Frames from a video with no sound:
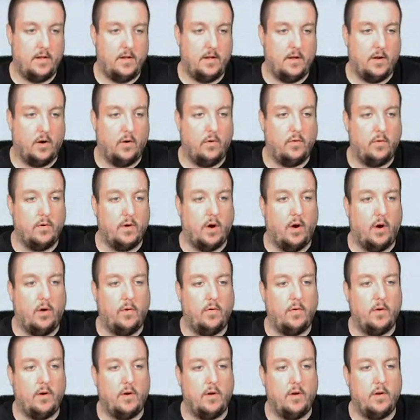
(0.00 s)
Oh, oh!
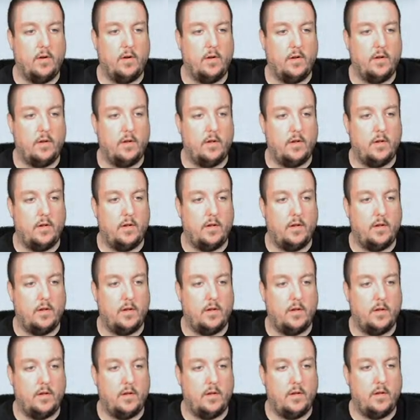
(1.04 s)

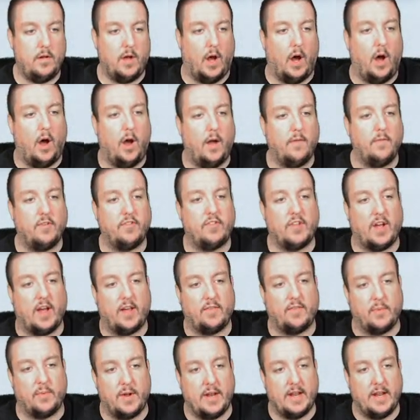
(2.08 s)
Oh, I almost
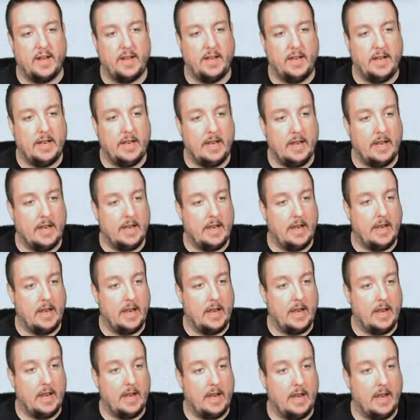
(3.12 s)
tossed one in.
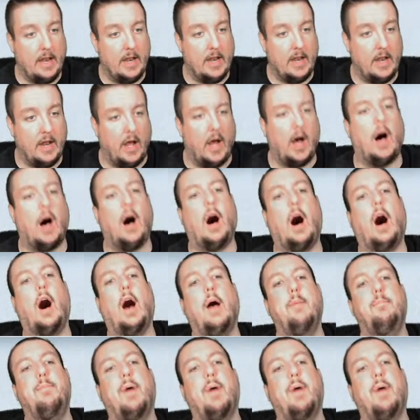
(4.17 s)
Oh, it